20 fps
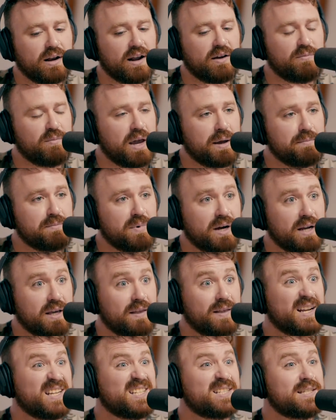and I made money
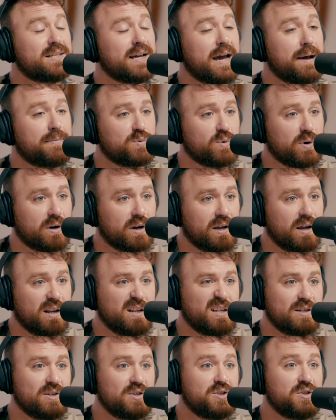and then I stopped working. I
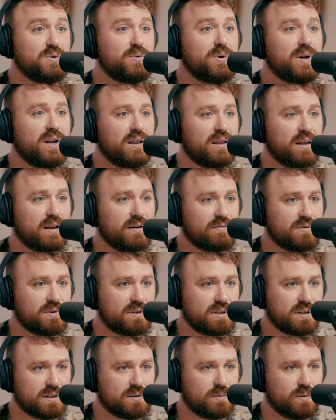didn't do anything for
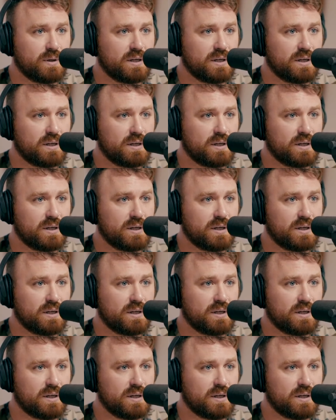six